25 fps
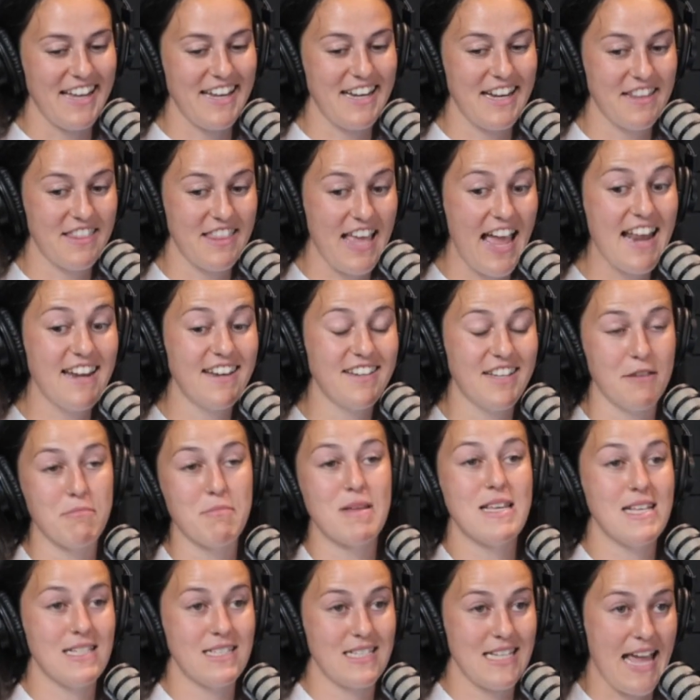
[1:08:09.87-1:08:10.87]
then done my
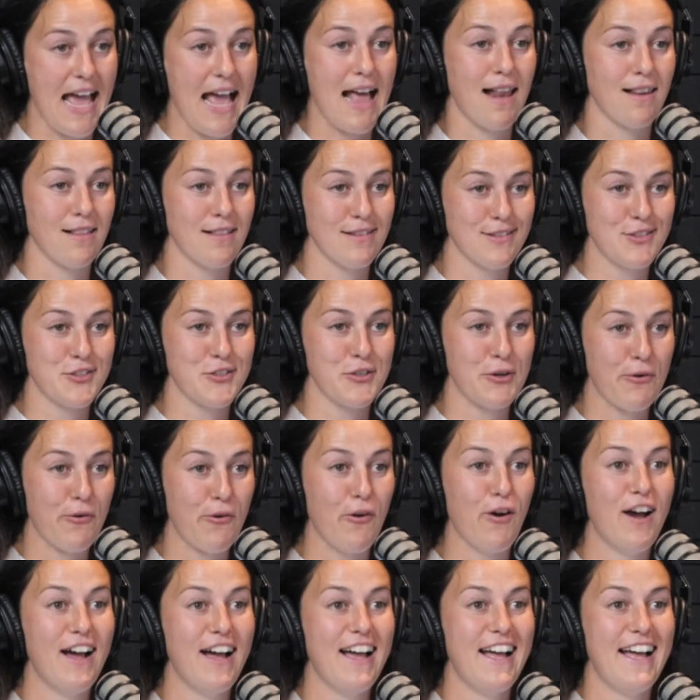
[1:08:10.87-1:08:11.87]
ACL,
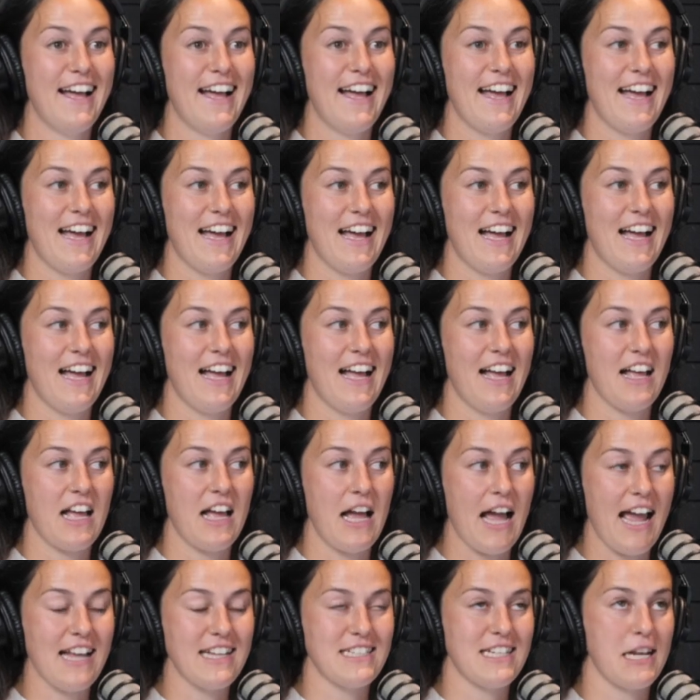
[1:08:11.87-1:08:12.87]
so I
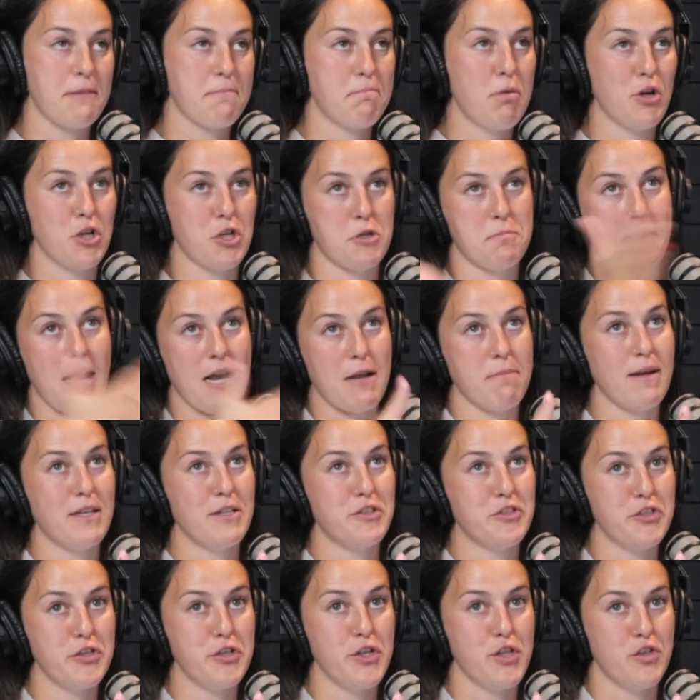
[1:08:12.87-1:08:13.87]
had to, like, push back my
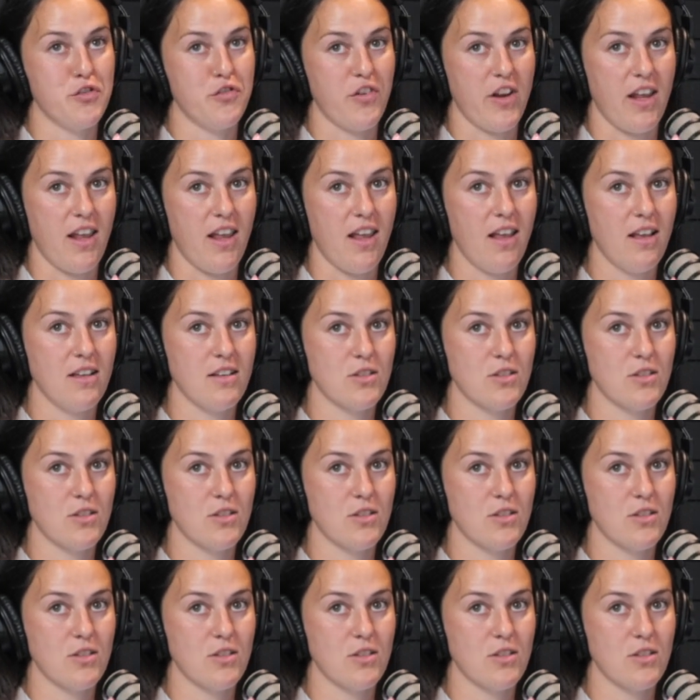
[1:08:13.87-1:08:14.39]
surgery.